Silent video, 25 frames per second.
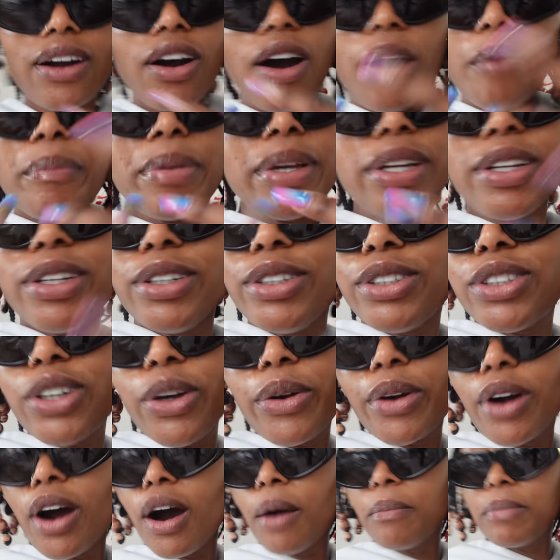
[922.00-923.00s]
can't be a new show.
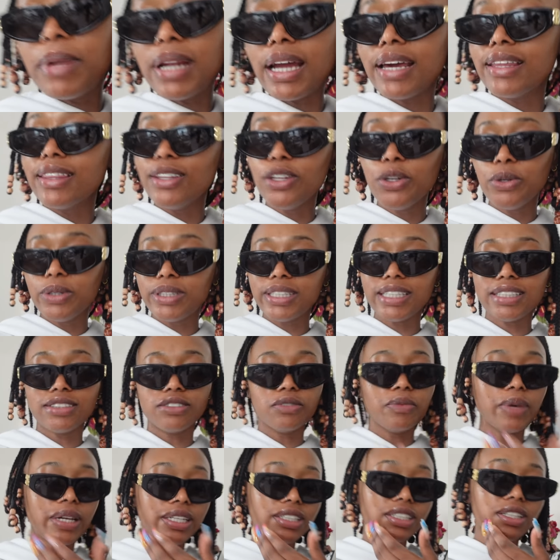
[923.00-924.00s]
It can't be like new season
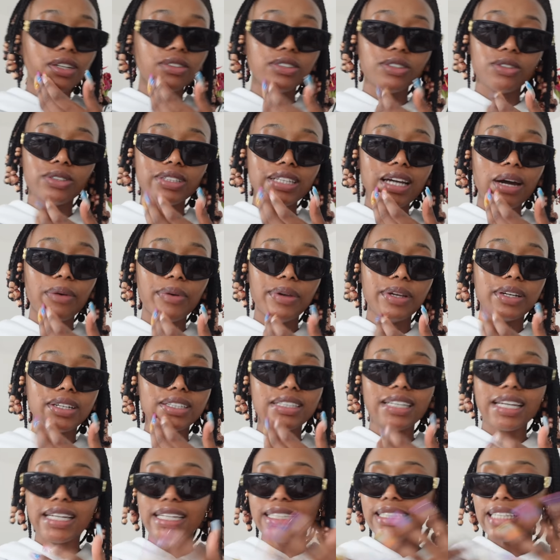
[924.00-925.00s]
of Main Chelsea or Towie, because
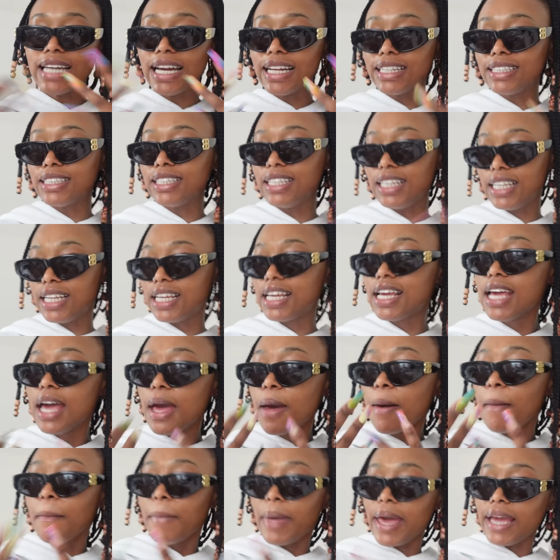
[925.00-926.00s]
I need to actually
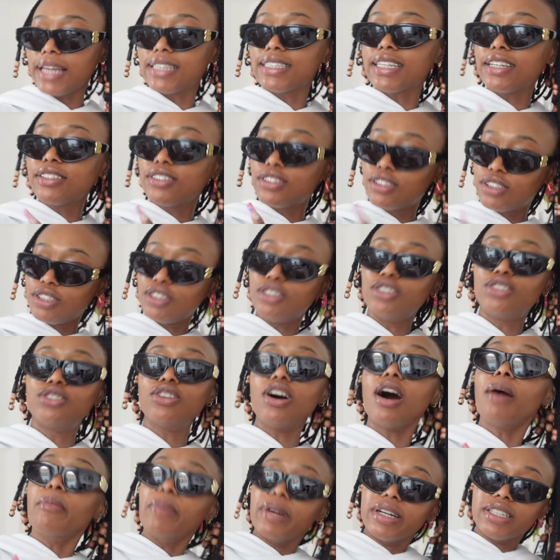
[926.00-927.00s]
pay attention to the
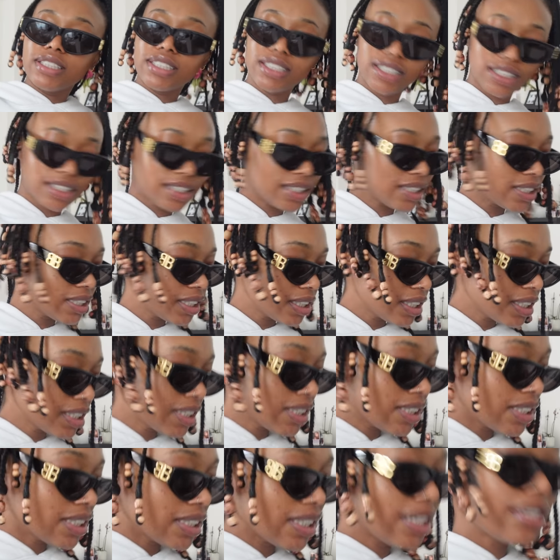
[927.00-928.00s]
dramas.
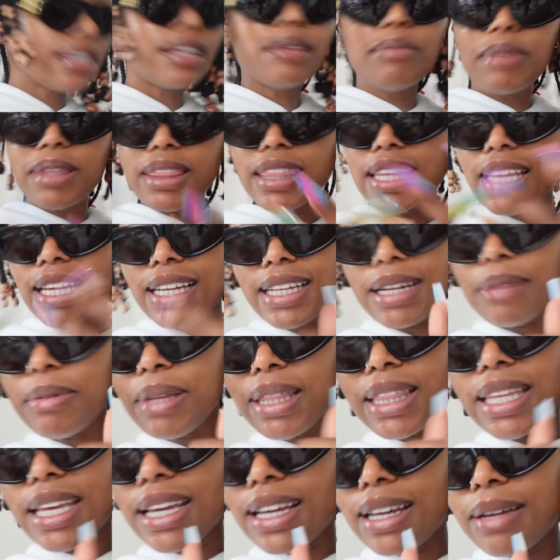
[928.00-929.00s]
Let me think.
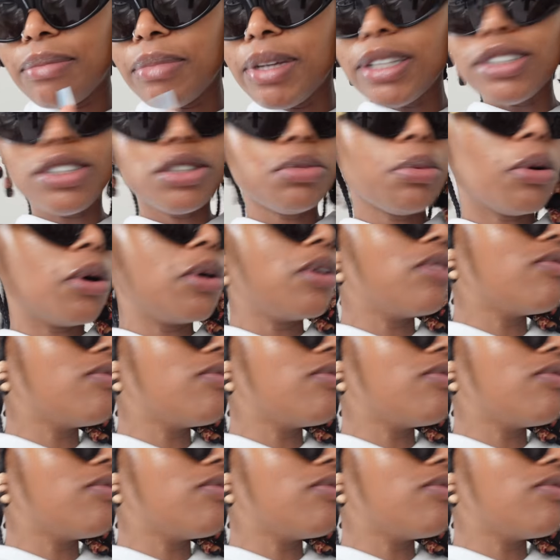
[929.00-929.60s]
I might just put on